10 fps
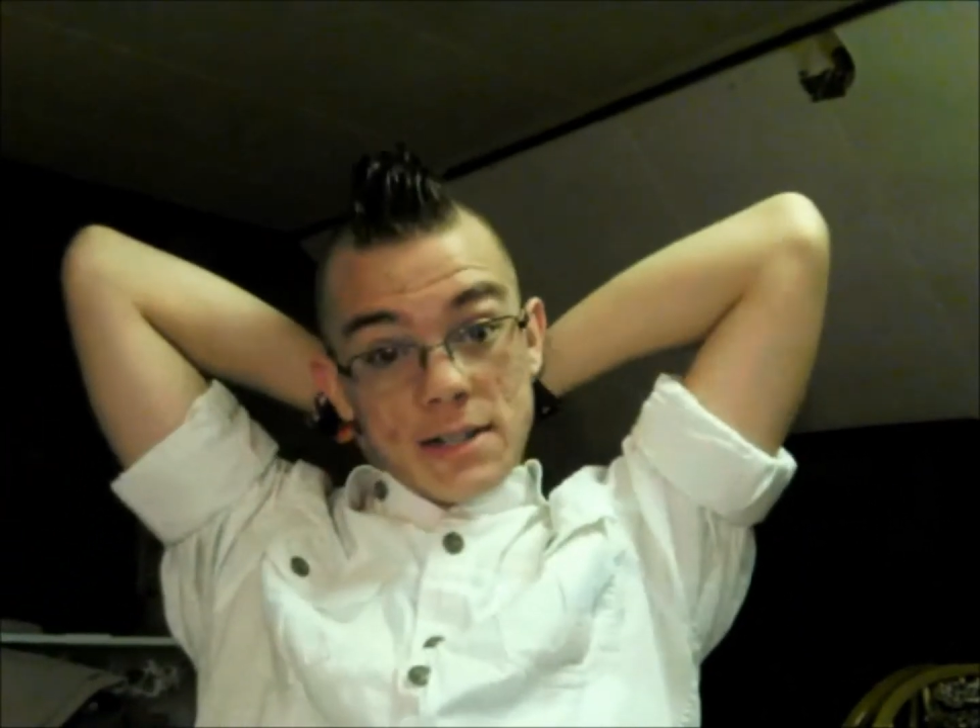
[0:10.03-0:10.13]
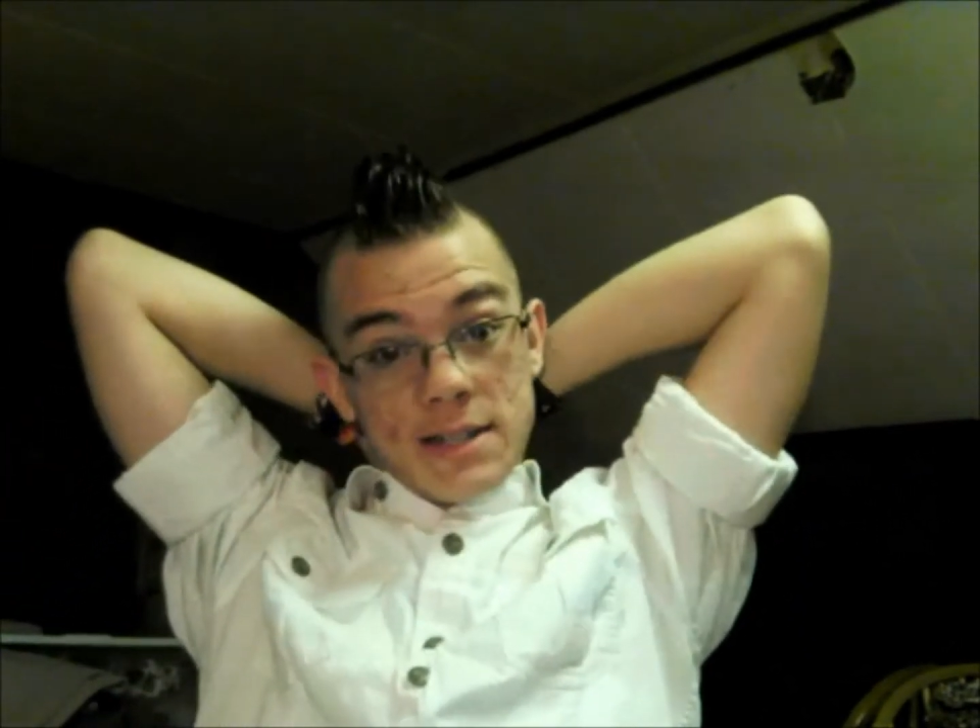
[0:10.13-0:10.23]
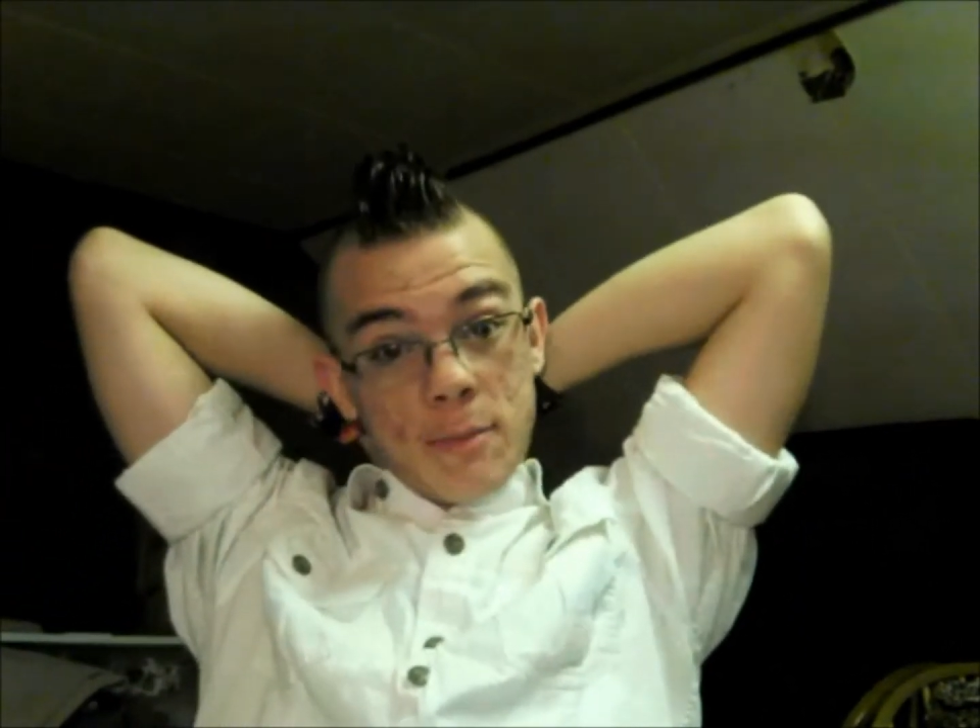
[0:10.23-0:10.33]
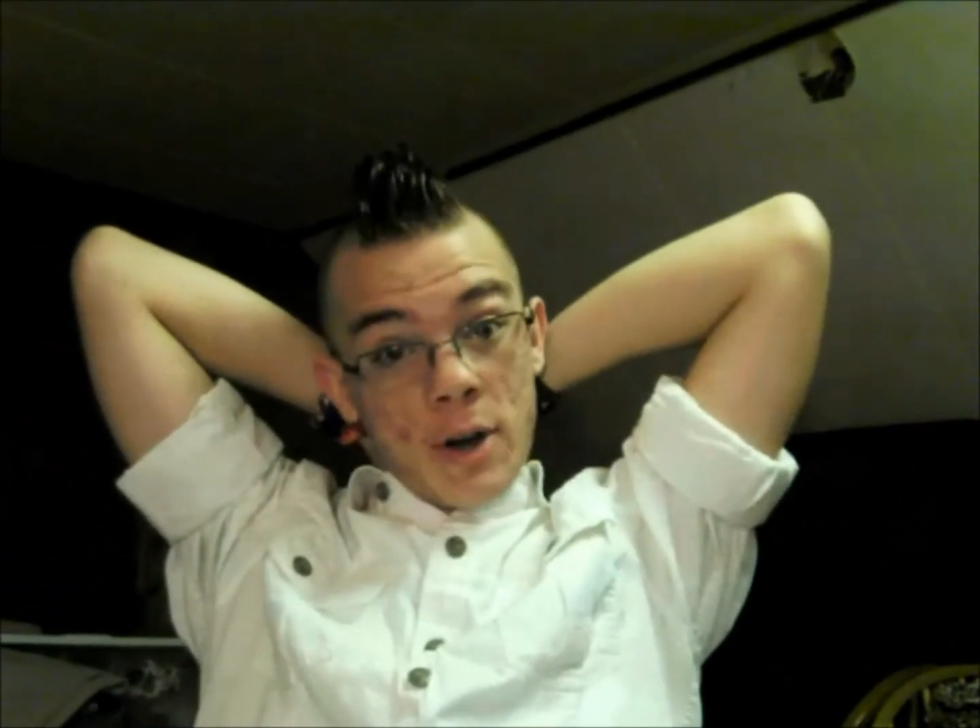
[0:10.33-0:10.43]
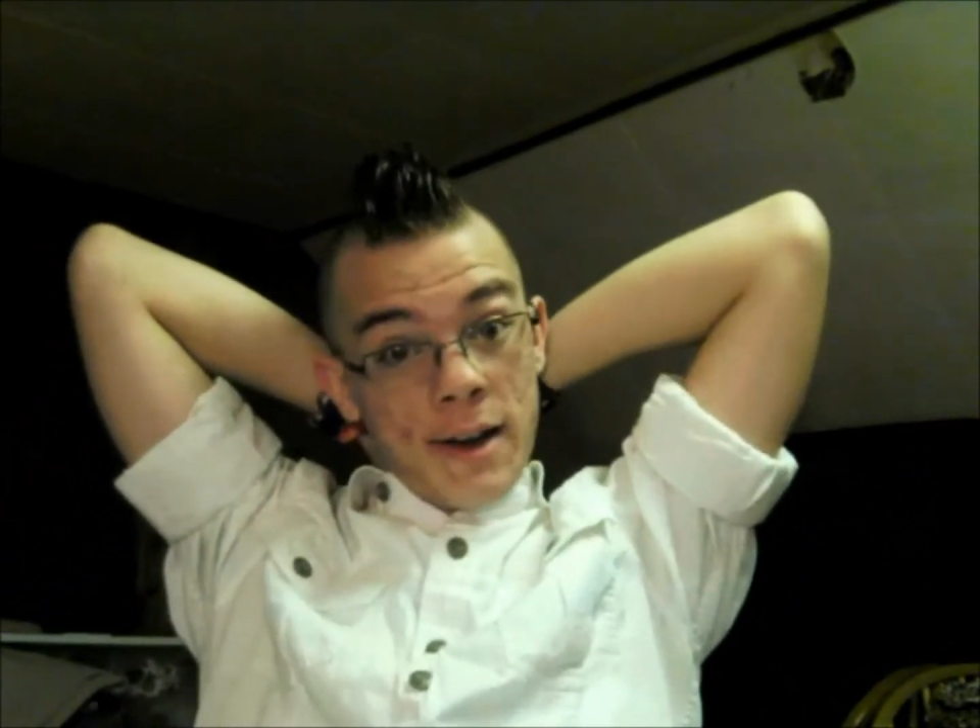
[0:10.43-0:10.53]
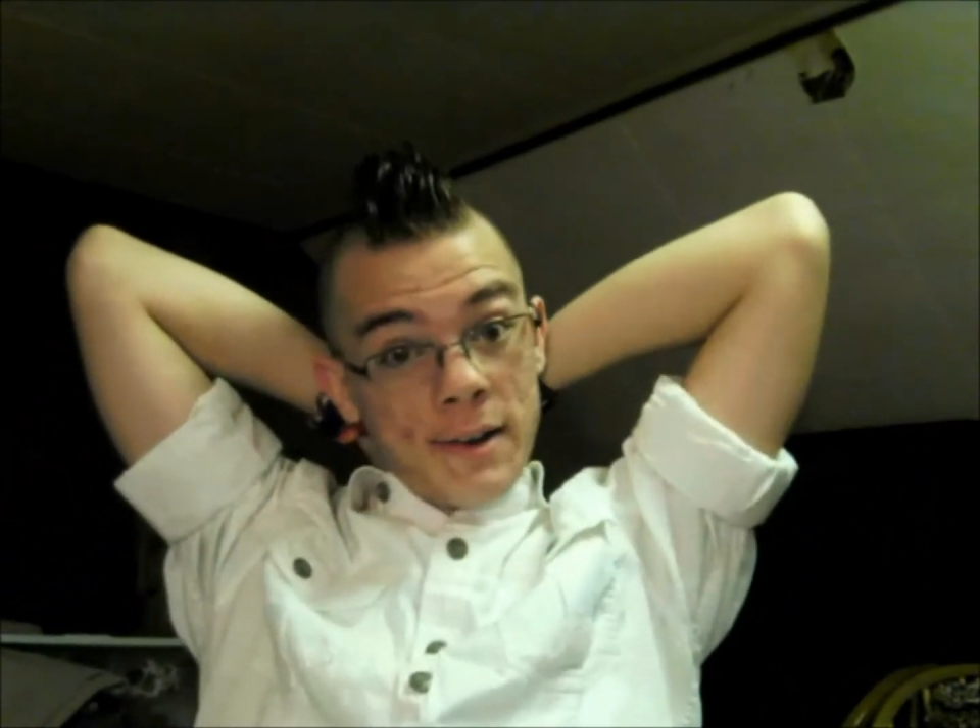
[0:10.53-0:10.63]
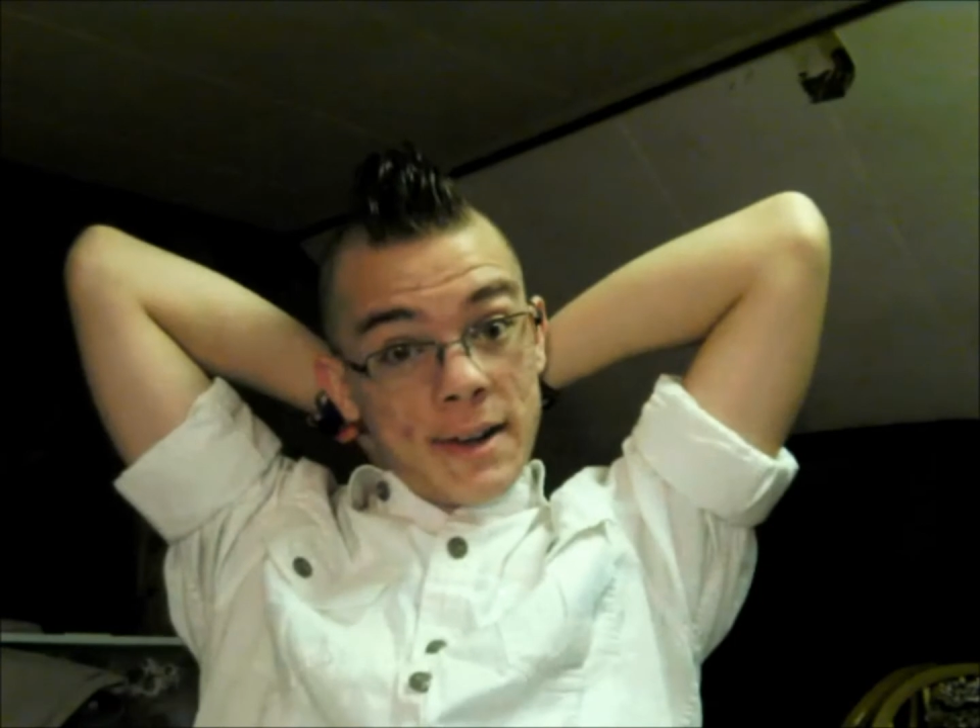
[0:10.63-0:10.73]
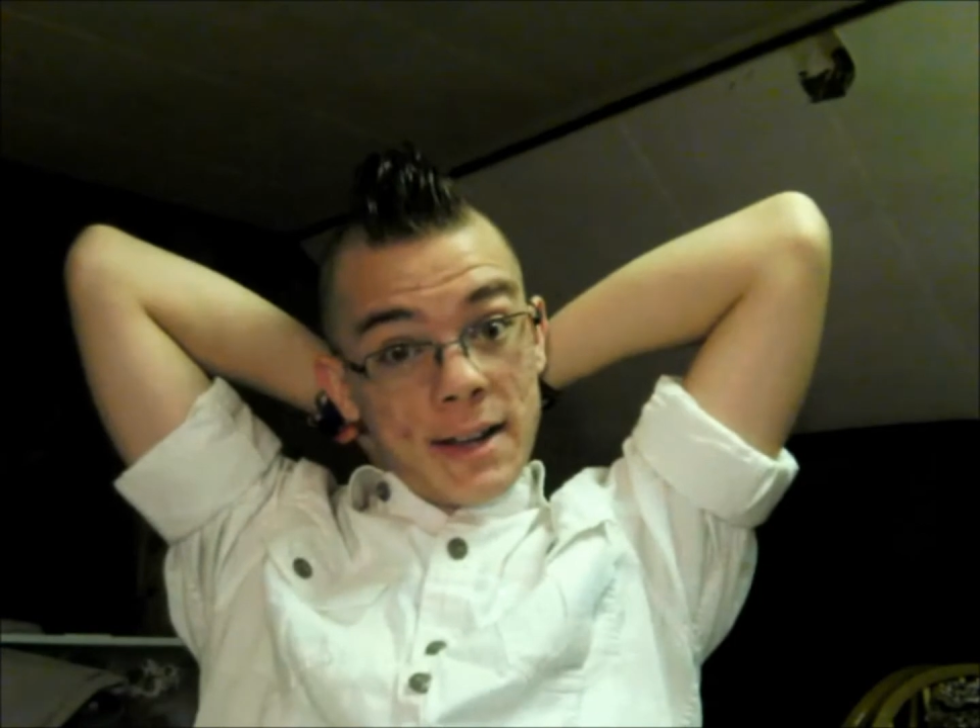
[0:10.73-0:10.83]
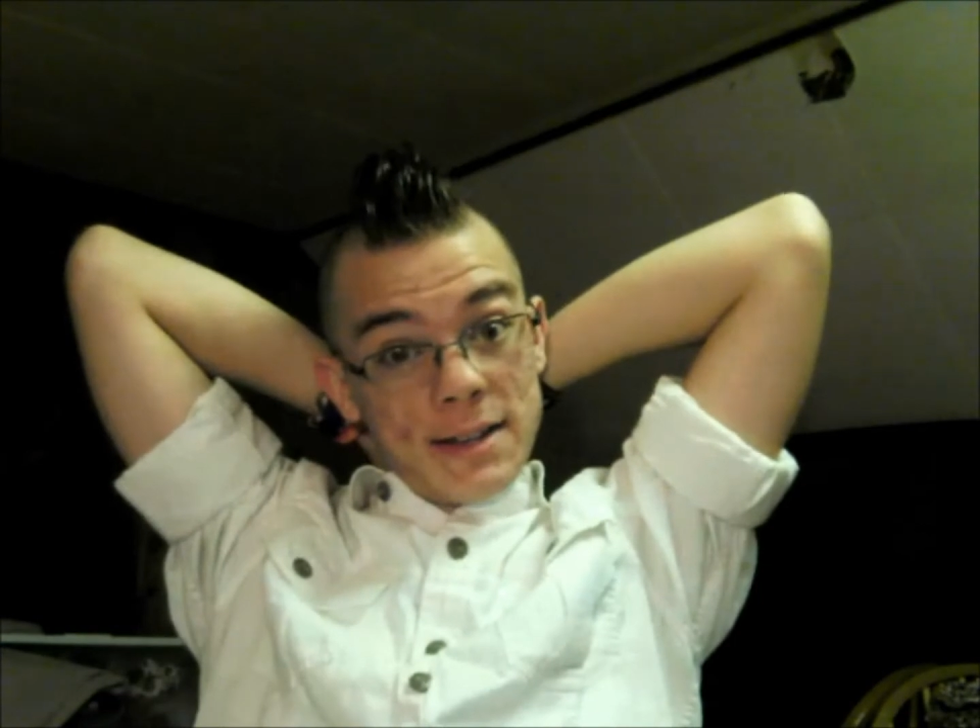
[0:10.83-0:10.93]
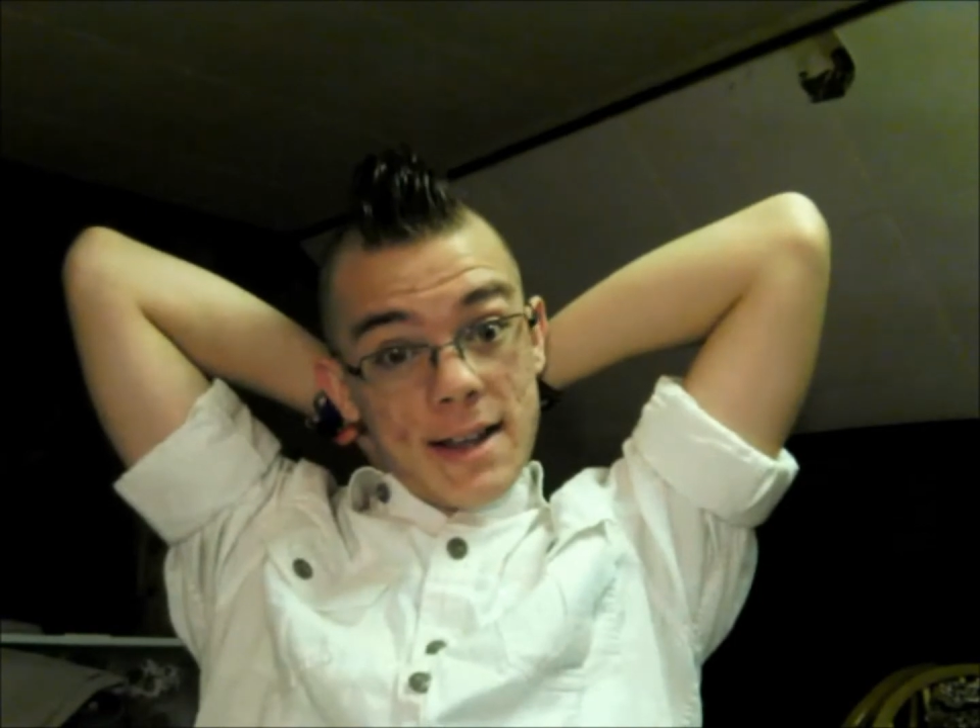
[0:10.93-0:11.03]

summer haircut,